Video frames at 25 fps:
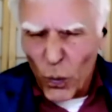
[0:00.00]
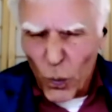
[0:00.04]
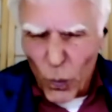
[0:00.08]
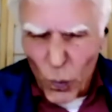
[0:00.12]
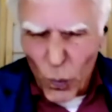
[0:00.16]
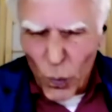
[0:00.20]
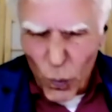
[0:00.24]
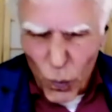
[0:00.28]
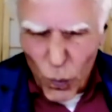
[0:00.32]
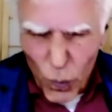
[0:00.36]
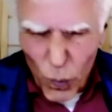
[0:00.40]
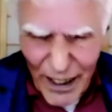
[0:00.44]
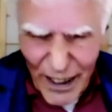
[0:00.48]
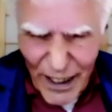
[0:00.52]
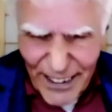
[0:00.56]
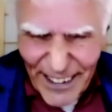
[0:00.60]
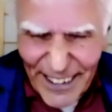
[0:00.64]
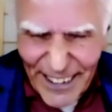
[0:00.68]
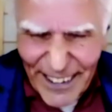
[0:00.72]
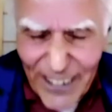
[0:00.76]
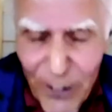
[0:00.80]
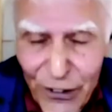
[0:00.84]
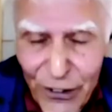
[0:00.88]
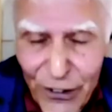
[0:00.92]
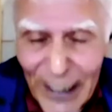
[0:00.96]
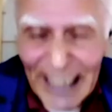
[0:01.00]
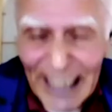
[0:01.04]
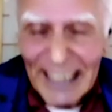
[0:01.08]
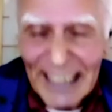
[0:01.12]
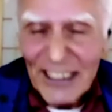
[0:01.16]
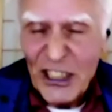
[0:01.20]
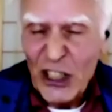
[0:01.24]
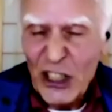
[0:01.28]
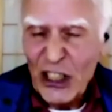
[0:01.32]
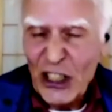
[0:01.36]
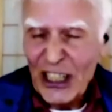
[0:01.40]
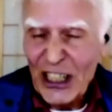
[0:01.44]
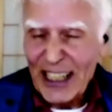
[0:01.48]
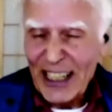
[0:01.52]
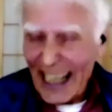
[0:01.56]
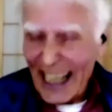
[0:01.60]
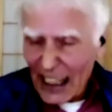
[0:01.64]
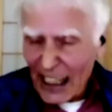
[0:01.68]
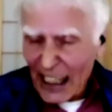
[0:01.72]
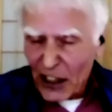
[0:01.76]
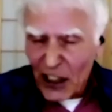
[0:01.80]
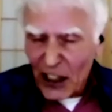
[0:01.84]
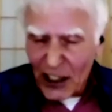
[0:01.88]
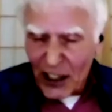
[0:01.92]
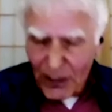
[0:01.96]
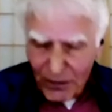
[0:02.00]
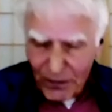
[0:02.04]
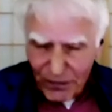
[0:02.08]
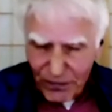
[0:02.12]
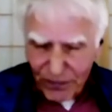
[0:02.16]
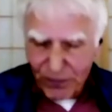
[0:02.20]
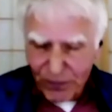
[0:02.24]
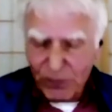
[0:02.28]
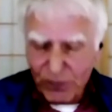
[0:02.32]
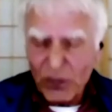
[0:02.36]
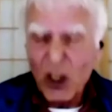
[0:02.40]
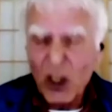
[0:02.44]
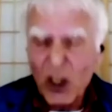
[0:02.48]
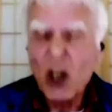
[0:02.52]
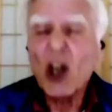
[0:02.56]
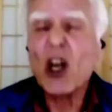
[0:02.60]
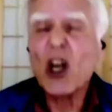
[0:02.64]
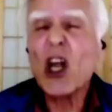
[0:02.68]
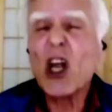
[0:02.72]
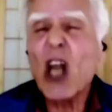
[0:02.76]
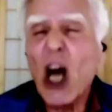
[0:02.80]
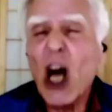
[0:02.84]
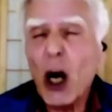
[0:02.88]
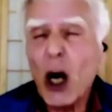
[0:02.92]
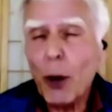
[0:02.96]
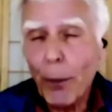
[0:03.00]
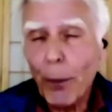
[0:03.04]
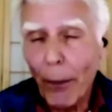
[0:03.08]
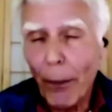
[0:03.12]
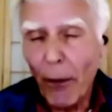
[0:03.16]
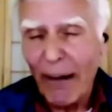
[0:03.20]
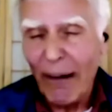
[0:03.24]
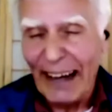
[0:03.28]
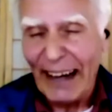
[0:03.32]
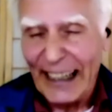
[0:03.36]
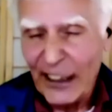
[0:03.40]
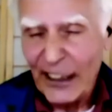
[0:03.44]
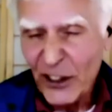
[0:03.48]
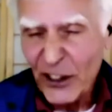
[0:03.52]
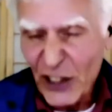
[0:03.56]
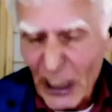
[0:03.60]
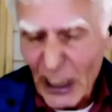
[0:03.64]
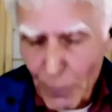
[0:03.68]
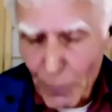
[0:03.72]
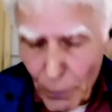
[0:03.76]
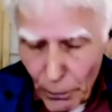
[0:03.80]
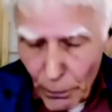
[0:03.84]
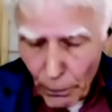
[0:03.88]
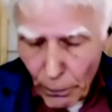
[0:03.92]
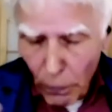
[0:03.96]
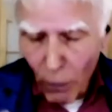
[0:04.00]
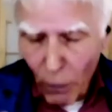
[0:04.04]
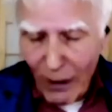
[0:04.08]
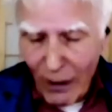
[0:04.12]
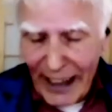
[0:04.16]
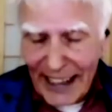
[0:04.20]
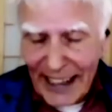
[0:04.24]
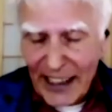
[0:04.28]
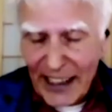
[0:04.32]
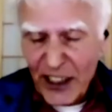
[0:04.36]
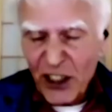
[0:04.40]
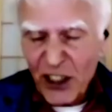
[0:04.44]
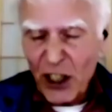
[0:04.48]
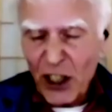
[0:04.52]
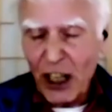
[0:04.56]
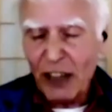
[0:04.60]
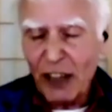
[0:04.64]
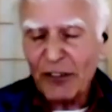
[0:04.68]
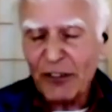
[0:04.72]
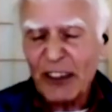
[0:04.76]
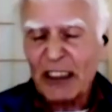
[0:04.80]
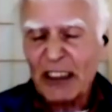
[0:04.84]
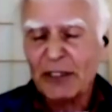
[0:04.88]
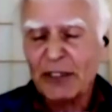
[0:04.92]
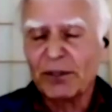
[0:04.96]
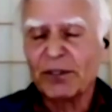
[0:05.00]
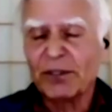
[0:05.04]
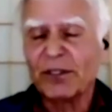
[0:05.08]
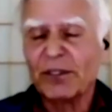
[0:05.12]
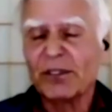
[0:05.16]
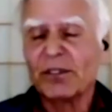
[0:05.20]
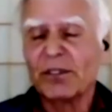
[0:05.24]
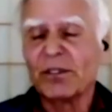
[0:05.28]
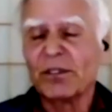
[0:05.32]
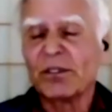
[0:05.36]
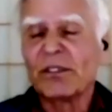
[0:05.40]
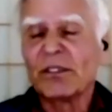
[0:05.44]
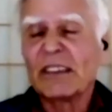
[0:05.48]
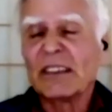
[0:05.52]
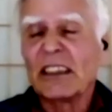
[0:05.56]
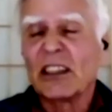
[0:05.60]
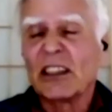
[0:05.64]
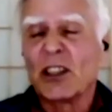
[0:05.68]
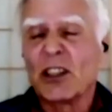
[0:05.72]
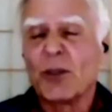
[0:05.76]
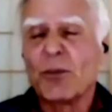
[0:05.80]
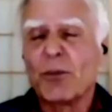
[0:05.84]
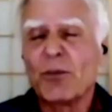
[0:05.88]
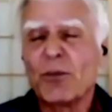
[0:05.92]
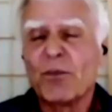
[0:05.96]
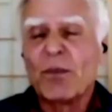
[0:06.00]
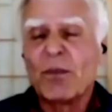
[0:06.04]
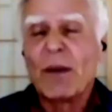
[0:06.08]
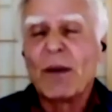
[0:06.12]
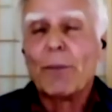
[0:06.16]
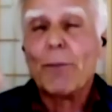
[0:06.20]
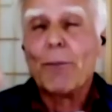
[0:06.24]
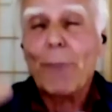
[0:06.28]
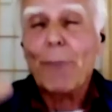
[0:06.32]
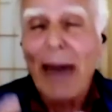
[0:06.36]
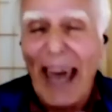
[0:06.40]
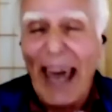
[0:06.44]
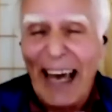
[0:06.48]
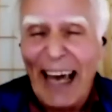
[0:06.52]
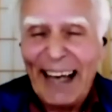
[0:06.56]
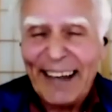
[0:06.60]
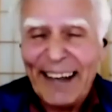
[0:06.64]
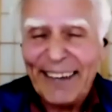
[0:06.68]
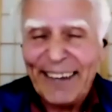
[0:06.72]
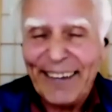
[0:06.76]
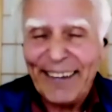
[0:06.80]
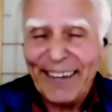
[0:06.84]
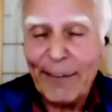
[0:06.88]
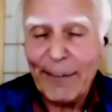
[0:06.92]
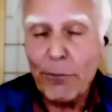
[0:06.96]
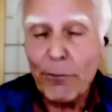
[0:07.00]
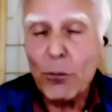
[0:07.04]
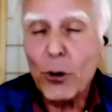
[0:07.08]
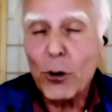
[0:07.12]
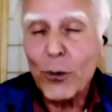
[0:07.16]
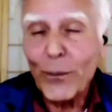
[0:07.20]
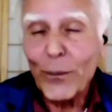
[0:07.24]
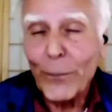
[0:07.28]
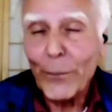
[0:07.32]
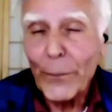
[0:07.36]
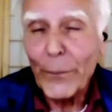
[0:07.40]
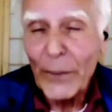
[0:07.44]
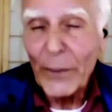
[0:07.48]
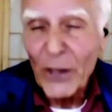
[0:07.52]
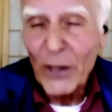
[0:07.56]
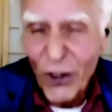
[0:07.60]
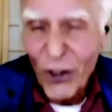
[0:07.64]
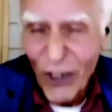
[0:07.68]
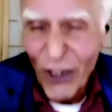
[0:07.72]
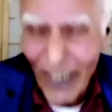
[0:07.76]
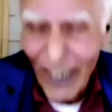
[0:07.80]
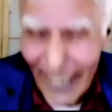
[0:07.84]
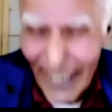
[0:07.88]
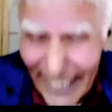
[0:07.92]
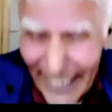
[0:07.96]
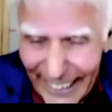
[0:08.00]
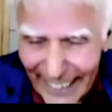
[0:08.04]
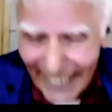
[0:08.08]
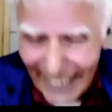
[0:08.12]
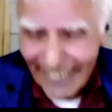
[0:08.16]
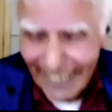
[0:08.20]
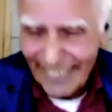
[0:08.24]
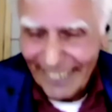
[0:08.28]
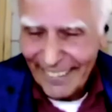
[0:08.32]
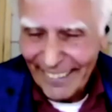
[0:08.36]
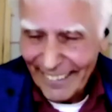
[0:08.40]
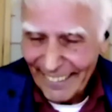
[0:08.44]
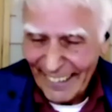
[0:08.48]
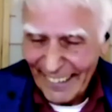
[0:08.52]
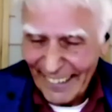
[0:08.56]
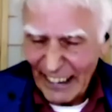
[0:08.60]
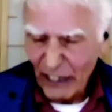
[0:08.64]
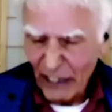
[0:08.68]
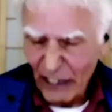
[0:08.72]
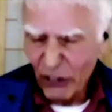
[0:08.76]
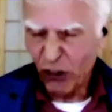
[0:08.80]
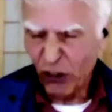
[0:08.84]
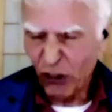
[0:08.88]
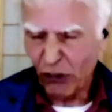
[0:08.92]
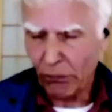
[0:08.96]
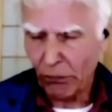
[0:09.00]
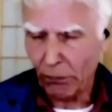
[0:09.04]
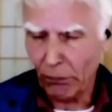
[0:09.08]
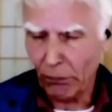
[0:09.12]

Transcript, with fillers: one has reached that hmm, low point, the point of maximum condensation.